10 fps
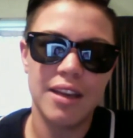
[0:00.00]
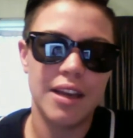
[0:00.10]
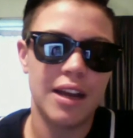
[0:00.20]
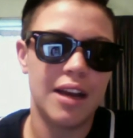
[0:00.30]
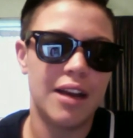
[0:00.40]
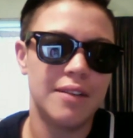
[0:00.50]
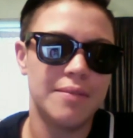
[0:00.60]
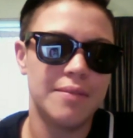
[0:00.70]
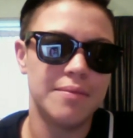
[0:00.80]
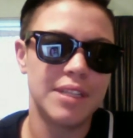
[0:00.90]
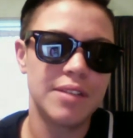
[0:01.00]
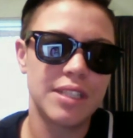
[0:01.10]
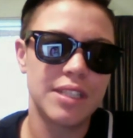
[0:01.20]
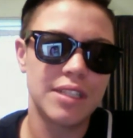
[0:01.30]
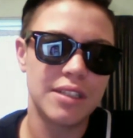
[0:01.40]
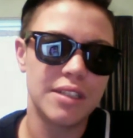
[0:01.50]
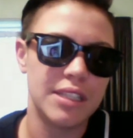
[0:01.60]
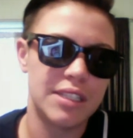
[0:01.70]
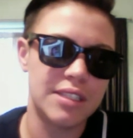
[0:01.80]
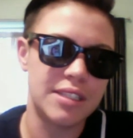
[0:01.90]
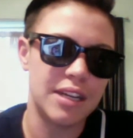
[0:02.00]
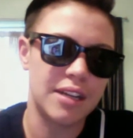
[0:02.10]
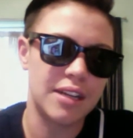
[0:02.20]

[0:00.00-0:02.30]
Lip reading: there was a girl that stuck